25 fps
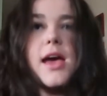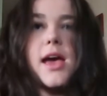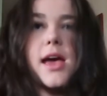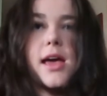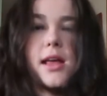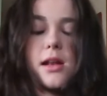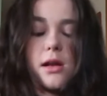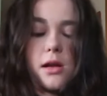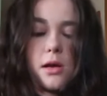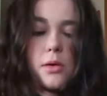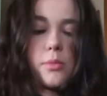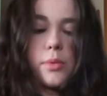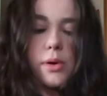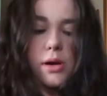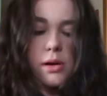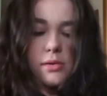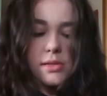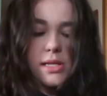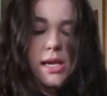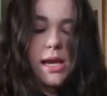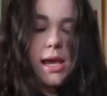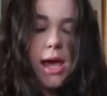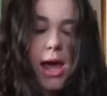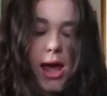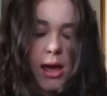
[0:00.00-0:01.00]
And when I
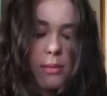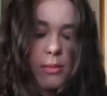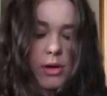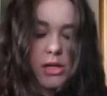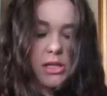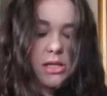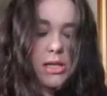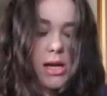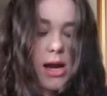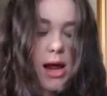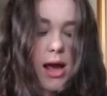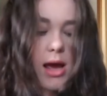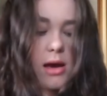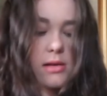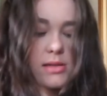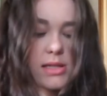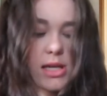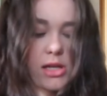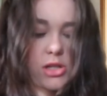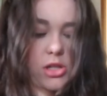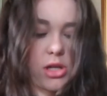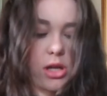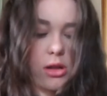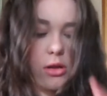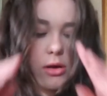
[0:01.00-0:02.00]
was at Kmart today, I was
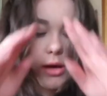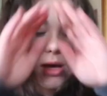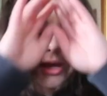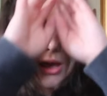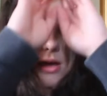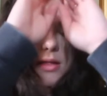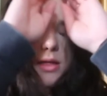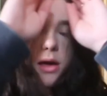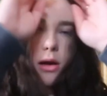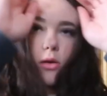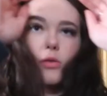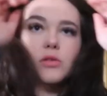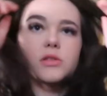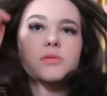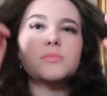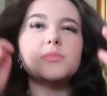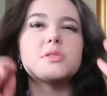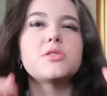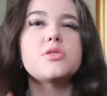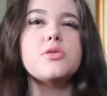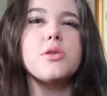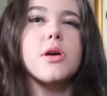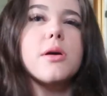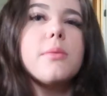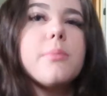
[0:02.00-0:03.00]
actually looking at their
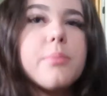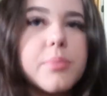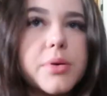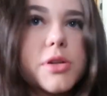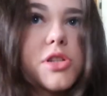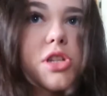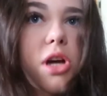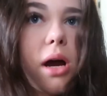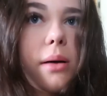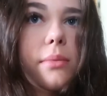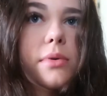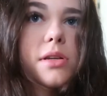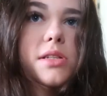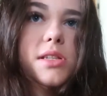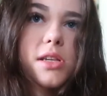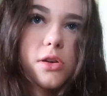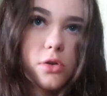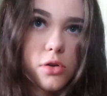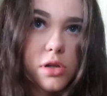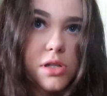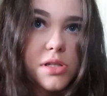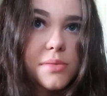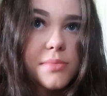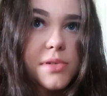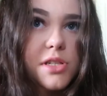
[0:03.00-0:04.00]
Christmas pajamas and
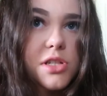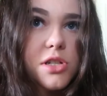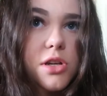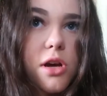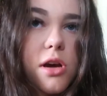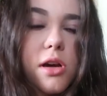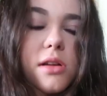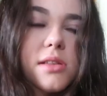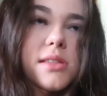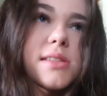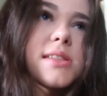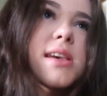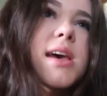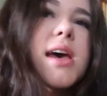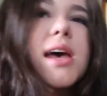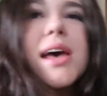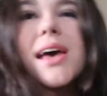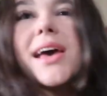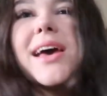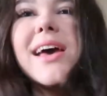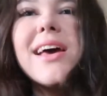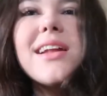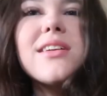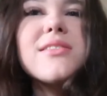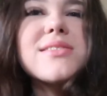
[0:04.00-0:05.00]
Christmas shirts.
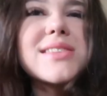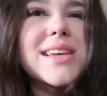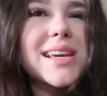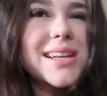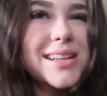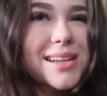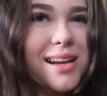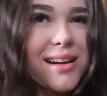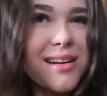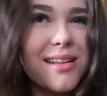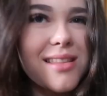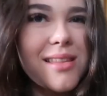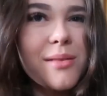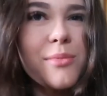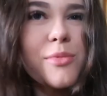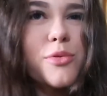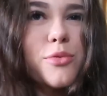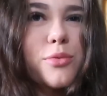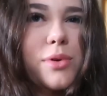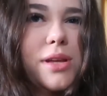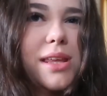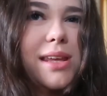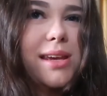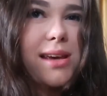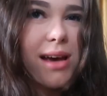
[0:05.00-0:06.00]
And I was like, none of them
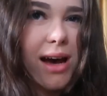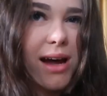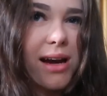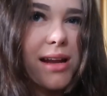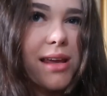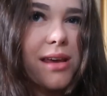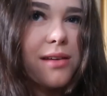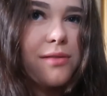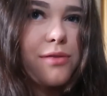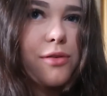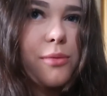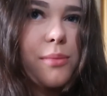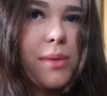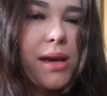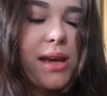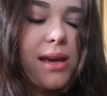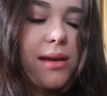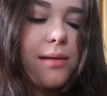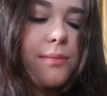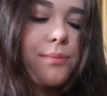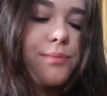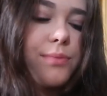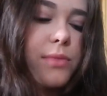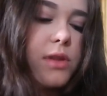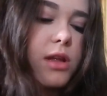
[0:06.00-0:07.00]
are really cutting it for
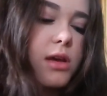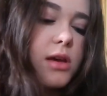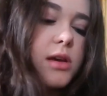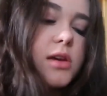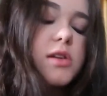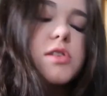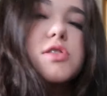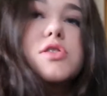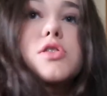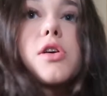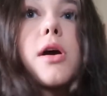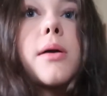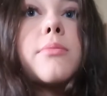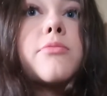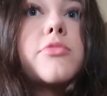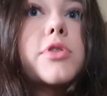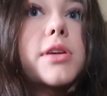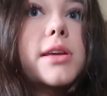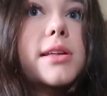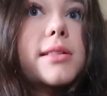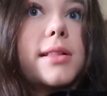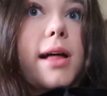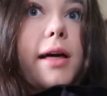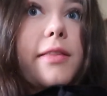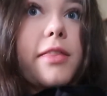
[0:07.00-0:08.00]
me. So I'm
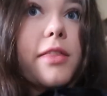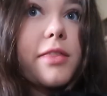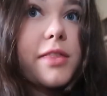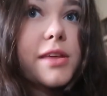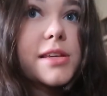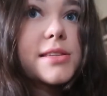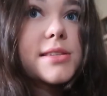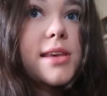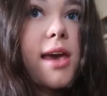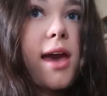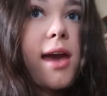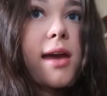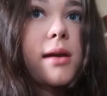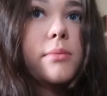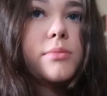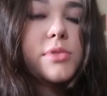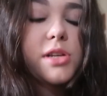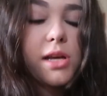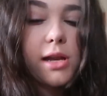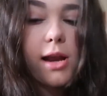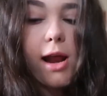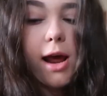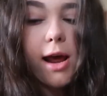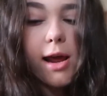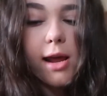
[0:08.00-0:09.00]
really glad that these came
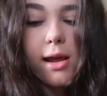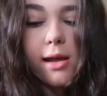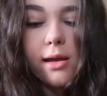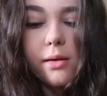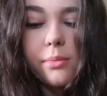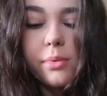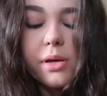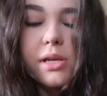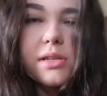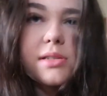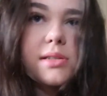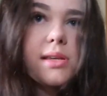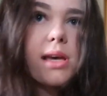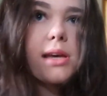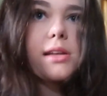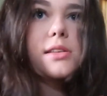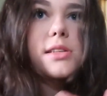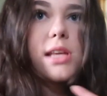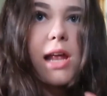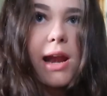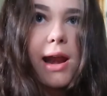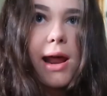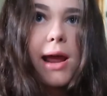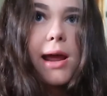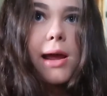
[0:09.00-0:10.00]
today because like
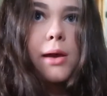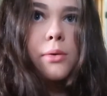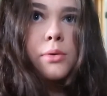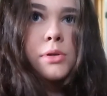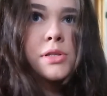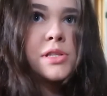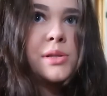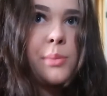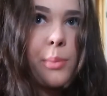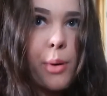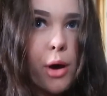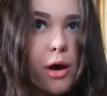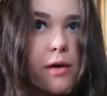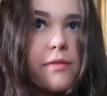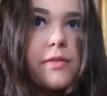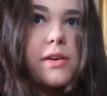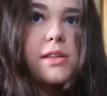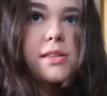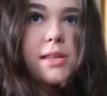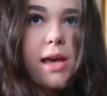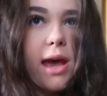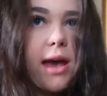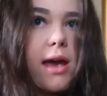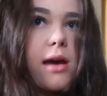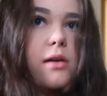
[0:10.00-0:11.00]
today was the
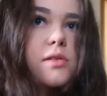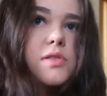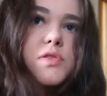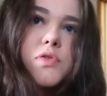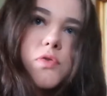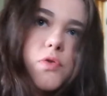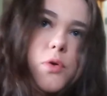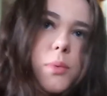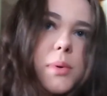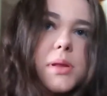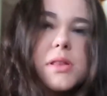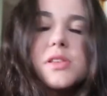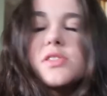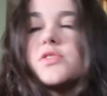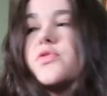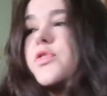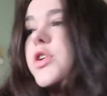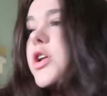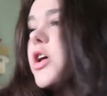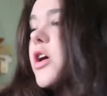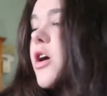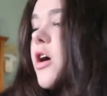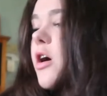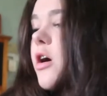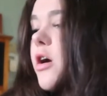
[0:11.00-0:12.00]
perfect day. I was filming this
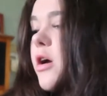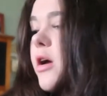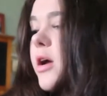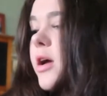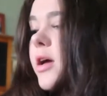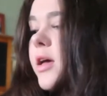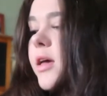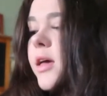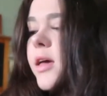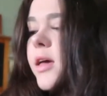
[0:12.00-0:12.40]
video